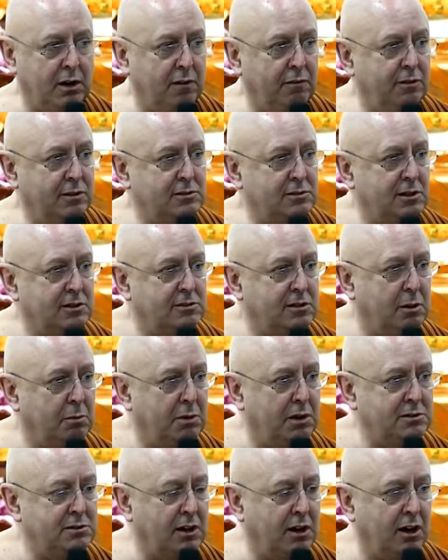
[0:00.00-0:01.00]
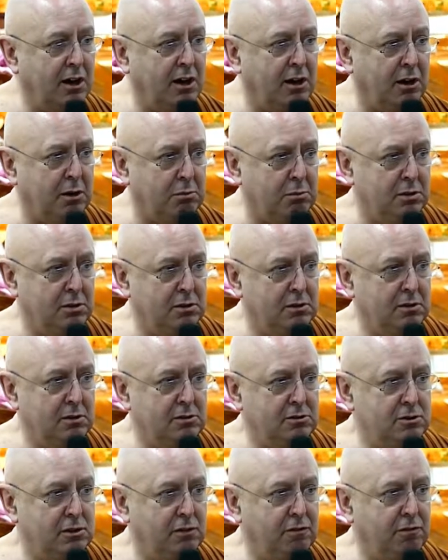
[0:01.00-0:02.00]
If you see someone's arm
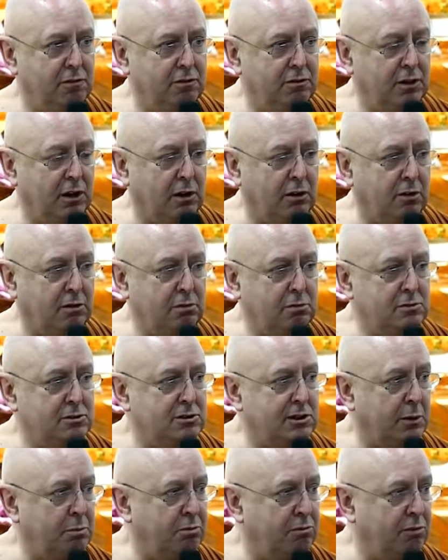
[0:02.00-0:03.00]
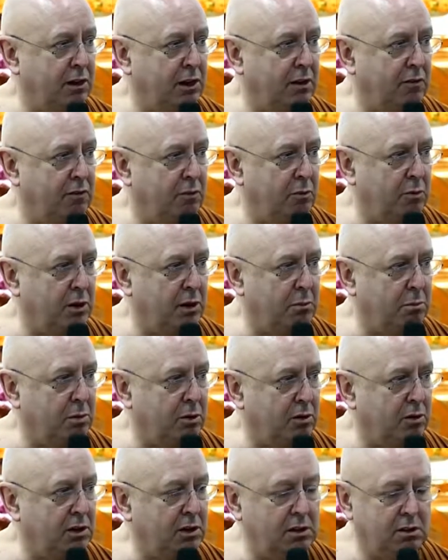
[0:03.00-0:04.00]
just, separated from their
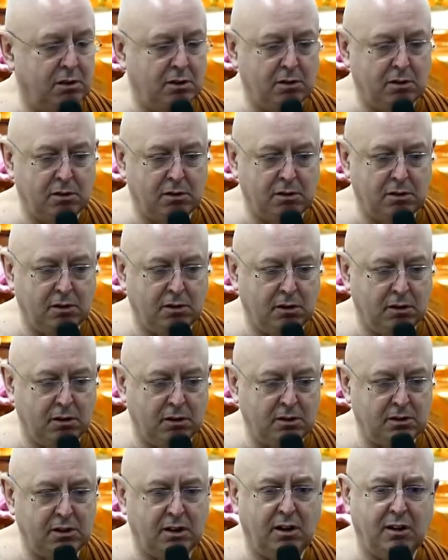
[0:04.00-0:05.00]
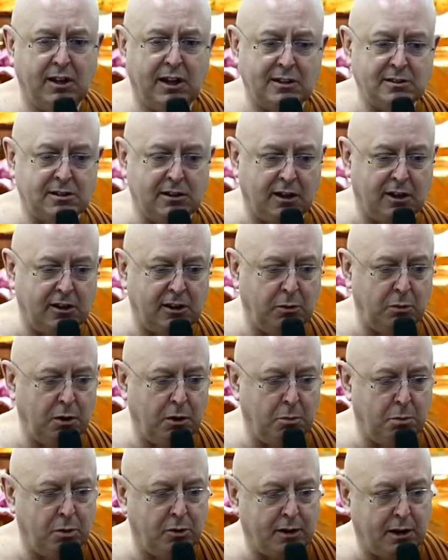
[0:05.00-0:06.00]
body, so, oh, that's nothing, we can
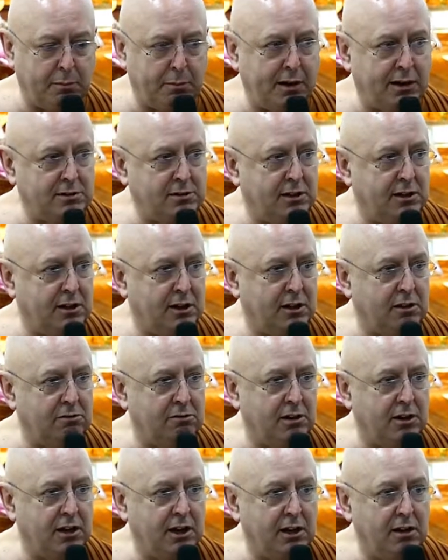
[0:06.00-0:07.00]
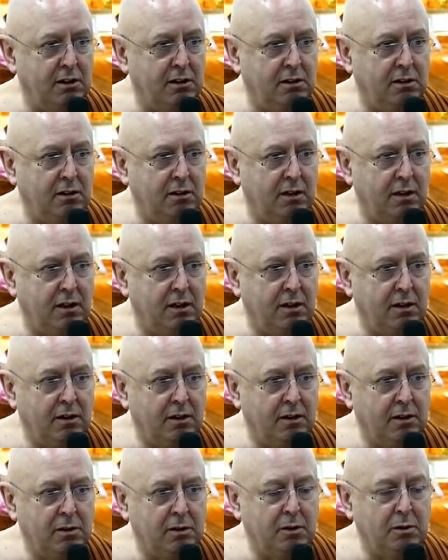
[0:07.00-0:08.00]
put that back together again.
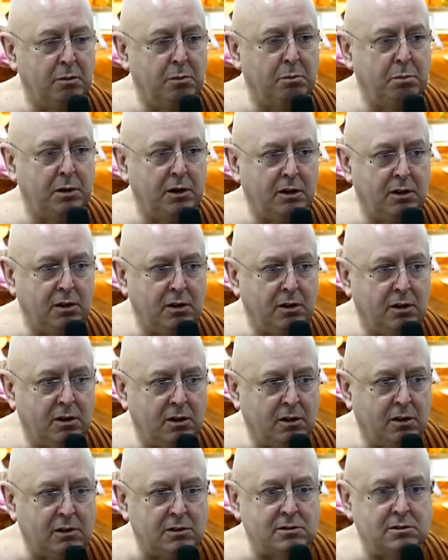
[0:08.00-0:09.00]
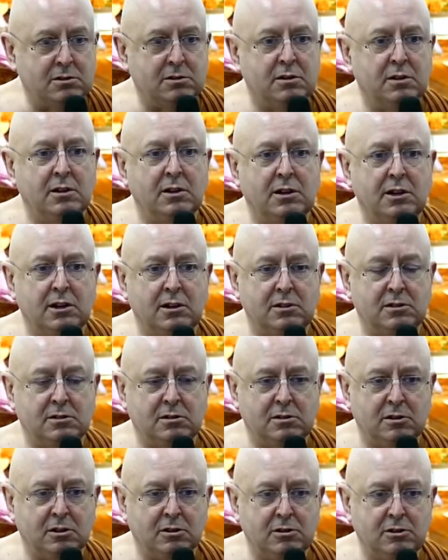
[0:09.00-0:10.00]
Because it's
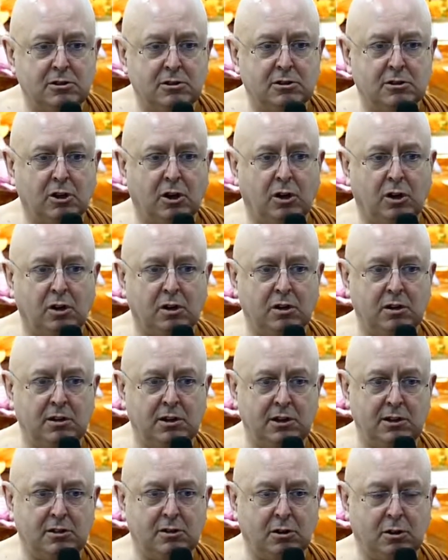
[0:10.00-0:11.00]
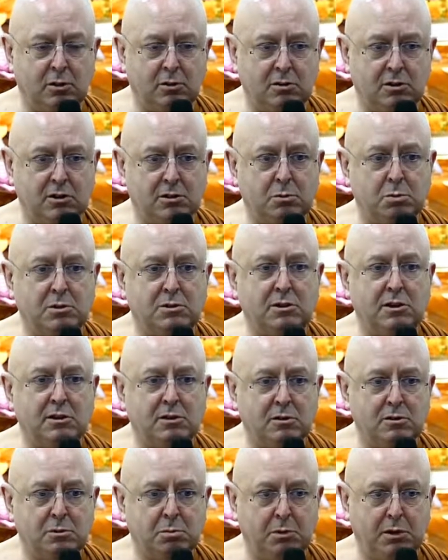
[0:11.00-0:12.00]
the shock, he told us, which
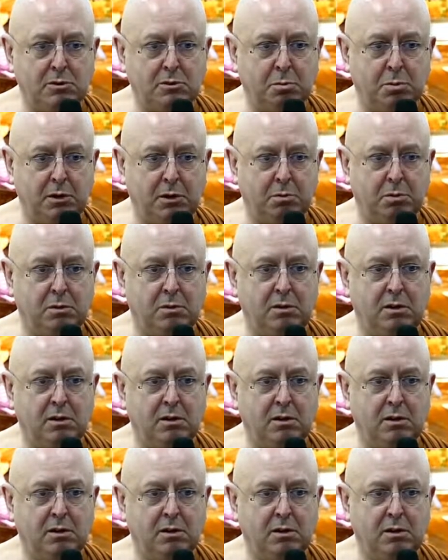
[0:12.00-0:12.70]
kills most people.